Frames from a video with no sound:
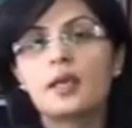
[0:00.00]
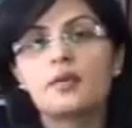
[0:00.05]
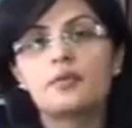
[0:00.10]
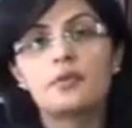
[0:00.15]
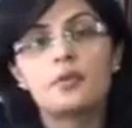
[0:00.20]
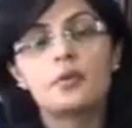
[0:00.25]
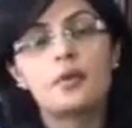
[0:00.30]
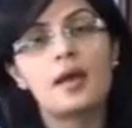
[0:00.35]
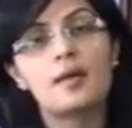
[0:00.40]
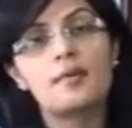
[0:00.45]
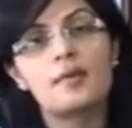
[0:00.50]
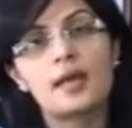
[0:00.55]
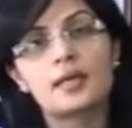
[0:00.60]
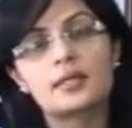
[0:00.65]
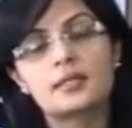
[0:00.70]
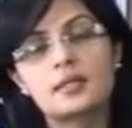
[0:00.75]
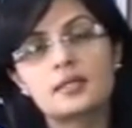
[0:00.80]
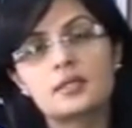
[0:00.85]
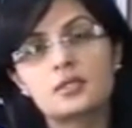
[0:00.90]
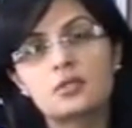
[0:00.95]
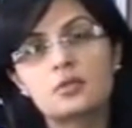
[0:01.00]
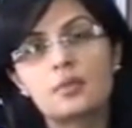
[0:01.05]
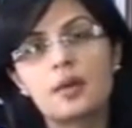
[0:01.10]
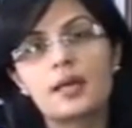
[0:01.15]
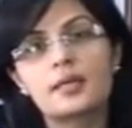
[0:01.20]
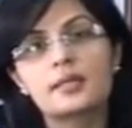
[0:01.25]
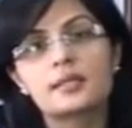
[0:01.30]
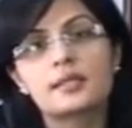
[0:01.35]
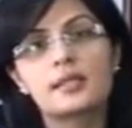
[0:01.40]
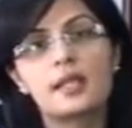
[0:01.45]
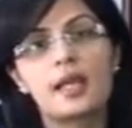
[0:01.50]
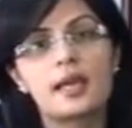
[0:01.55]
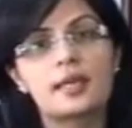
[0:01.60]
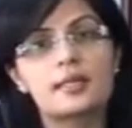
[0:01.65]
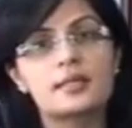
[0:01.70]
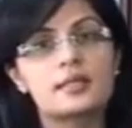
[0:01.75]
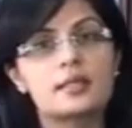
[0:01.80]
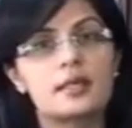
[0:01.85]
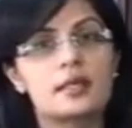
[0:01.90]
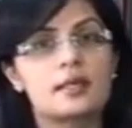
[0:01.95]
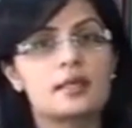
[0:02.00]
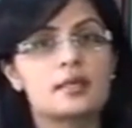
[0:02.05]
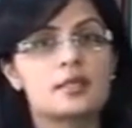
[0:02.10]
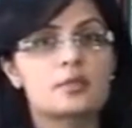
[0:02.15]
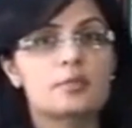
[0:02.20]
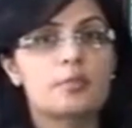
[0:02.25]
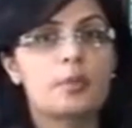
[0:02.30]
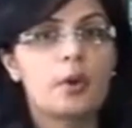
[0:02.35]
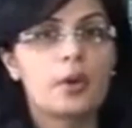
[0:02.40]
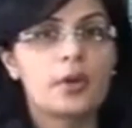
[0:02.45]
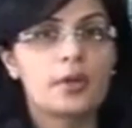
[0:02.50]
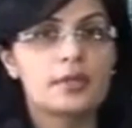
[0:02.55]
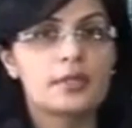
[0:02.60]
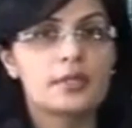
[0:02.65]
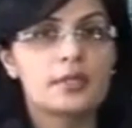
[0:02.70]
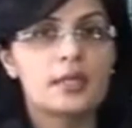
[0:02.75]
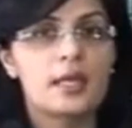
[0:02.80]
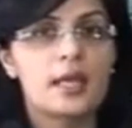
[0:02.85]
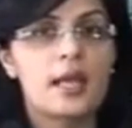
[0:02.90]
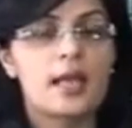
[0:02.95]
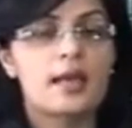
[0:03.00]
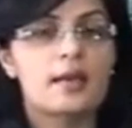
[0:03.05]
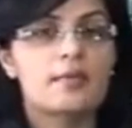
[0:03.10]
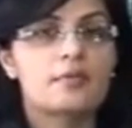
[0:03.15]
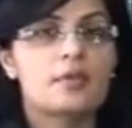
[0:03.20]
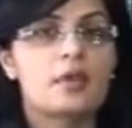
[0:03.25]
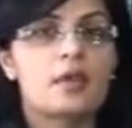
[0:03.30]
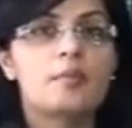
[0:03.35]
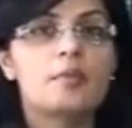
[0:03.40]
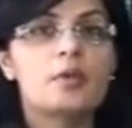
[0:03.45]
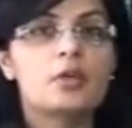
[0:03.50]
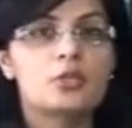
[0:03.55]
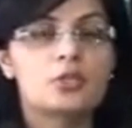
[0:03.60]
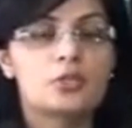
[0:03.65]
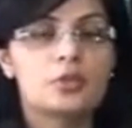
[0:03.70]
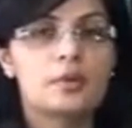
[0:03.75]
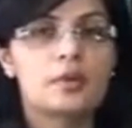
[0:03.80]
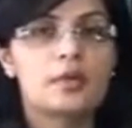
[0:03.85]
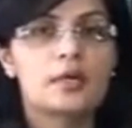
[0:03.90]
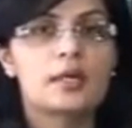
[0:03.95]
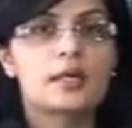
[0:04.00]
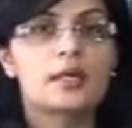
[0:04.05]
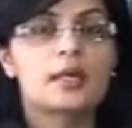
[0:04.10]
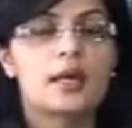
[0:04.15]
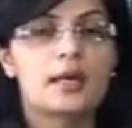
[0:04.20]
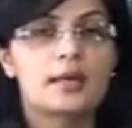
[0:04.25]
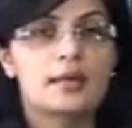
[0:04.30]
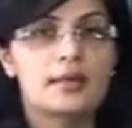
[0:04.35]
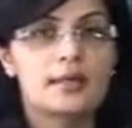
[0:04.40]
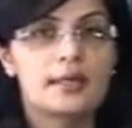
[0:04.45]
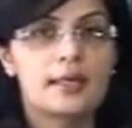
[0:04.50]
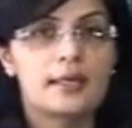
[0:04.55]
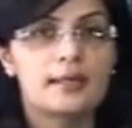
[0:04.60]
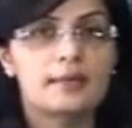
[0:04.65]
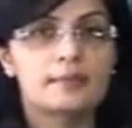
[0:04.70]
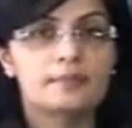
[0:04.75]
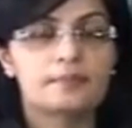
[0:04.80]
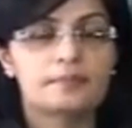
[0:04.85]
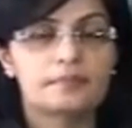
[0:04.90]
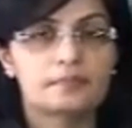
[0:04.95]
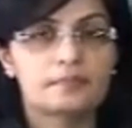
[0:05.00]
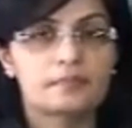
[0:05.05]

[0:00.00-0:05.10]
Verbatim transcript: If you have access to my slides at this point and if they are being shown concurrently